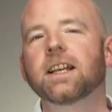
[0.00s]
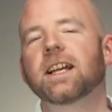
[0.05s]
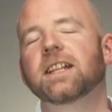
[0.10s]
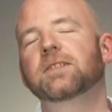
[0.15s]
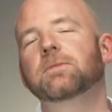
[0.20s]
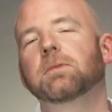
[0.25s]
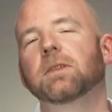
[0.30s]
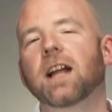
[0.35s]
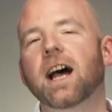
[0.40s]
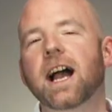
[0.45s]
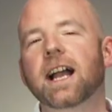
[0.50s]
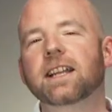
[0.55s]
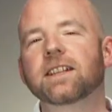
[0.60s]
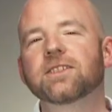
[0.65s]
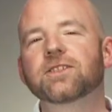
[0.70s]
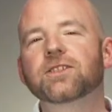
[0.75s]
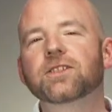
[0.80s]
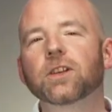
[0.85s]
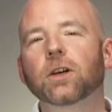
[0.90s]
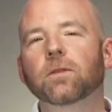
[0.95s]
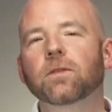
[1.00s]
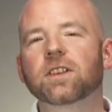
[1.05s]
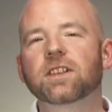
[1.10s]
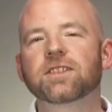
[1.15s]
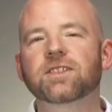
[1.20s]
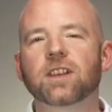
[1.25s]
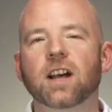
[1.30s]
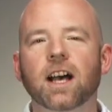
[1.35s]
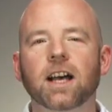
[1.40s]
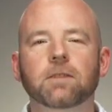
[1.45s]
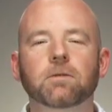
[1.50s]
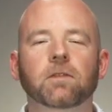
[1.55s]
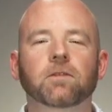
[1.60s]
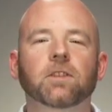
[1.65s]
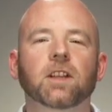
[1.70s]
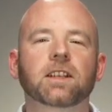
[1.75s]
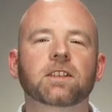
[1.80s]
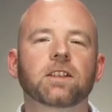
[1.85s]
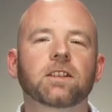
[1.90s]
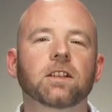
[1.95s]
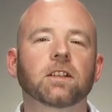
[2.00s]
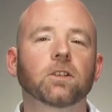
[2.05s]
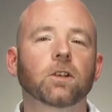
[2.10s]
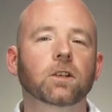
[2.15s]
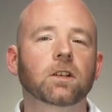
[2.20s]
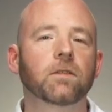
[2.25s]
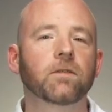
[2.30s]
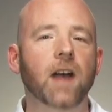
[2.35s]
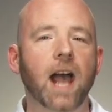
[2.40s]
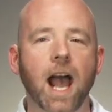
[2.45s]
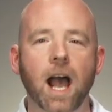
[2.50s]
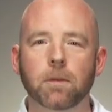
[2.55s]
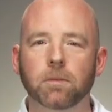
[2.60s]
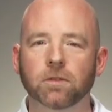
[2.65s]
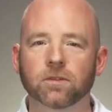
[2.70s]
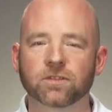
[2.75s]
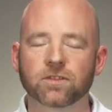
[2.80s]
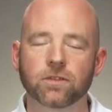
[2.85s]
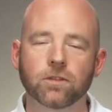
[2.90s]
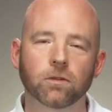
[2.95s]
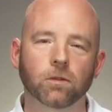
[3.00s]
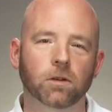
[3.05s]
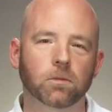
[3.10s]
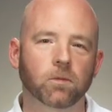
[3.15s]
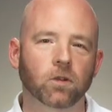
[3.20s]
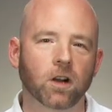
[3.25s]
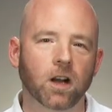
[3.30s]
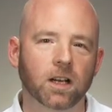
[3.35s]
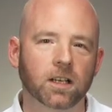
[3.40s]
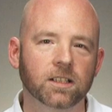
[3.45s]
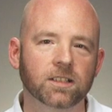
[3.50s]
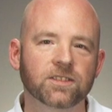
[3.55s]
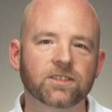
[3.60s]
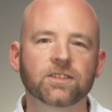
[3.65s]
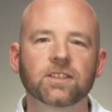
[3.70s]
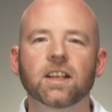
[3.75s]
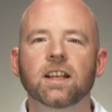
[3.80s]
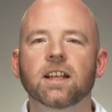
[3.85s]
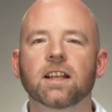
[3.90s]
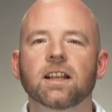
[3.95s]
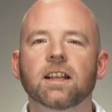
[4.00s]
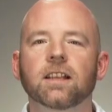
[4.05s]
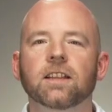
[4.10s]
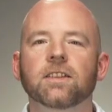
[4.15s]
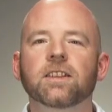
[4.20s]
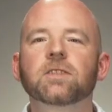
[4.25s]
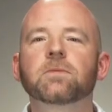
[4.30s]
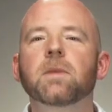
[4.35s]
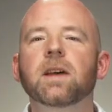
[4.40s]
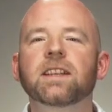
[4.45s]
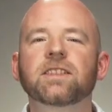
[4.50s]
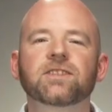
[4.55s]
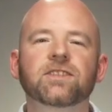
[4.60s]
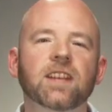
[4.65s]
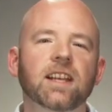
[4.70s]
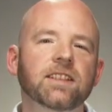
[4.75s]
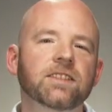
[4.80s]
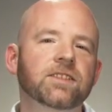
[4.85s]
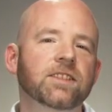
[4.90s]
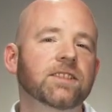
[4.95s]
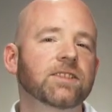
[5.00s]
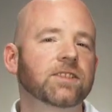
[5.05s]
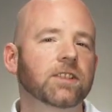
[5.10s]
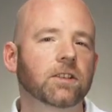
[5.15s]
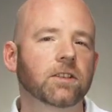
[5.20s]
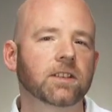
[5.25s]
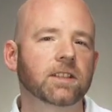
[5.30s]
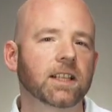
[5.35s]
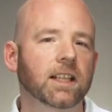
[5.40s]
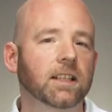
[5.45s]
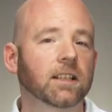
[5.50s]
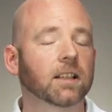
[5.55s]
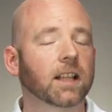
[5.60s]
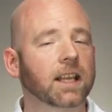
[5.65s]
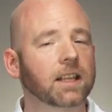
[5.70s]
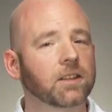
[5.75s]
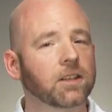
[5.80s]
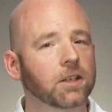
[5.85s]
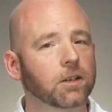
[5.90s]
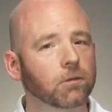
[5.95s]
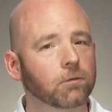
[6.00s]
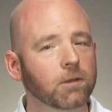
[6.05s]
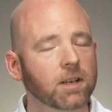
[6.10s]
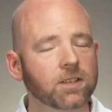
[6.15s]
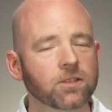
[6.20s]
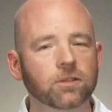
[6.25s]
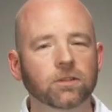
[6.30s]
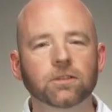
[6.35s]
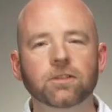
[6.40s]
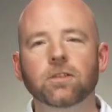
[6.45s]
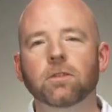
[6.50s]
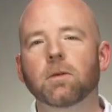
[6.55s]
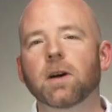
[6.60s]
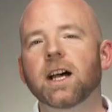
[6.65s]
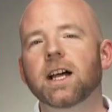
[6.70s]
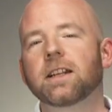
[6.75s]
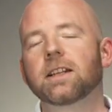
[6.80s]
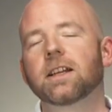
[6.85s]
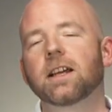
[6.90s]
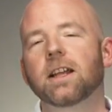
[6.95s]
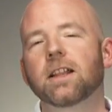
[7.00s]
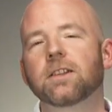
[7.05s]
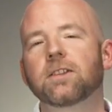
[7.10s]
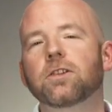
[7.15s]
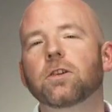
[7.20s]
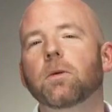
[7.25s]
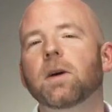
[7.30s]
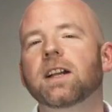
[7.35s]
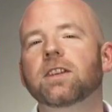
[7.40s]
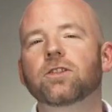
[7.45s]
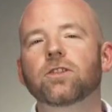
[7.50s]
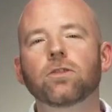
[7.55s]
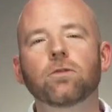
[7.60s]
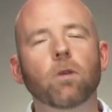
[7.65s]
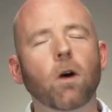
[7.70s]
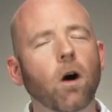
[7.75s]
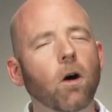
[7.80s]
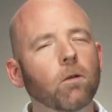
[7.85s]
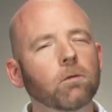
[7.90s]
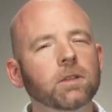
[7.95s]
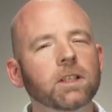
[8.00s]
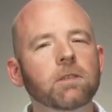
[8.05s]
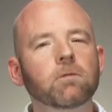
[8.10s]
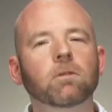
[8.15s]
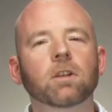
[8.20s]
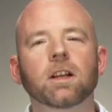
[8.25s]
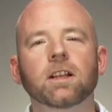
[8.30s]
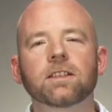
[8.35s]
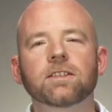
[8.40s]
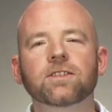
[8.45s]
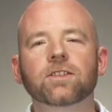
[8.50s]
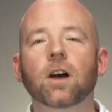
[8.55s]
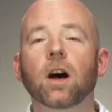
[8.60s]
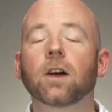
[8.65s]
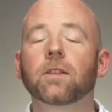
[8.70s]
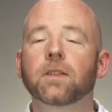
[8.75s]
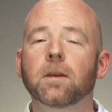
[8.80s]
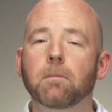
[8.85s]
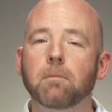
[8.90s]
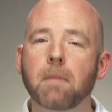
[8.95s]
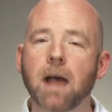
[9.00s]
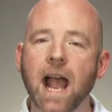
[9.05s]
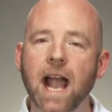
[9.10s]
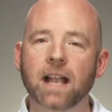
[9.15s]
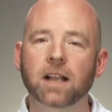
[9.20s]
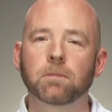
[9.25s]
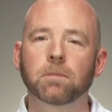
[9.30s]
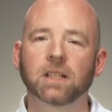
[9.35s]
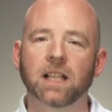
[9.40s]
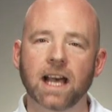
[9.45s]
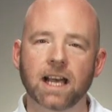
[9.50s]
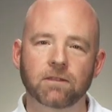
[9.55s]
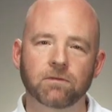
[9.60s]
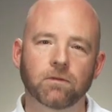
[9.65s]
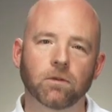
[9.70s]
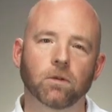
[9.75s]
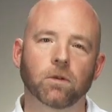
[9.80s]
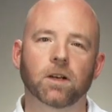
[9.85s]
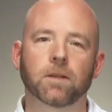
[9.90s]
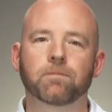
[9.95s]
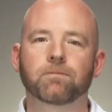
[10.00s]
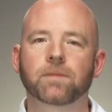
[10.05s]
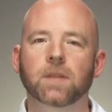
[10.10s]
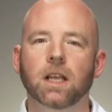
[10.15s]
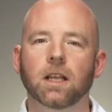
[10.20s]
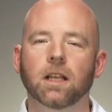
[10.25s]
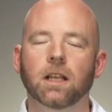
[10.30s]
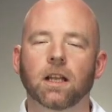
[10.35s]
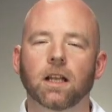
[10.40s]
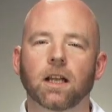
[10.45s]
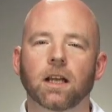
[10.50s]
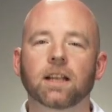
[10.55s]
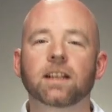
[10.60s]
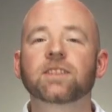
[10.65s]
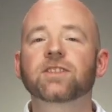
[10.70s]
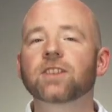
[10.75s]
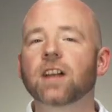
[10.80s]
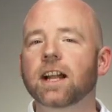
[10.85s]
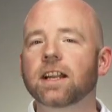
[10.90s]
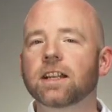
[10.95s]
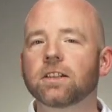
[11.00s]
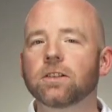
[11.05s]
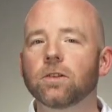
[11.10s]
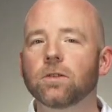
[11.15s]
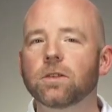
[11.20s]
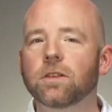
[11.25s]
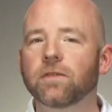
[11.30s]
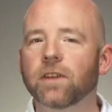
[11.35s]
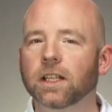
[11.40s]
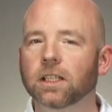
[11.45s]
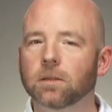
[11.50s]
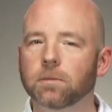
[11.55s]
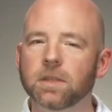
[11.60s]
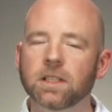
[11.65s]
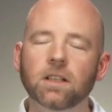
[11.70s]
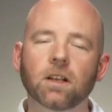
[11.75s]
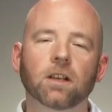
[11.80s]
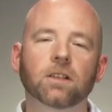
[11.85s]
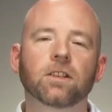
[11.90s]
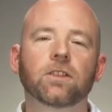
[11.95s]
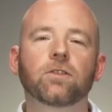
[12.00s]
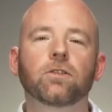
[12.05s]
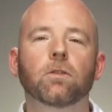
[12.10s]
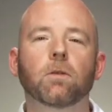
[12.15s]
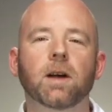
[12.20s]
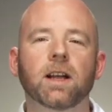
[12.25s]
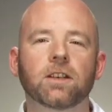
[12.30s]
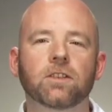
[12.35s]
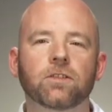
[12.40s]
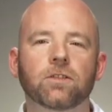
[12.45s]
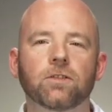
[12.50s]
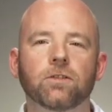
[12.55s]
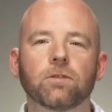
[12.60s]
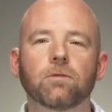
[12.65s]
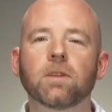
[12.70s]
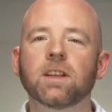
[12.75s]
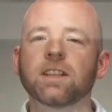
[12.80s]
its black and silver design reflecting the look of Apple's newer products. This makes sense considering that, like the original Duet, the Duet 2 only runs on the Mac platform. An exciting new development on the Duet 2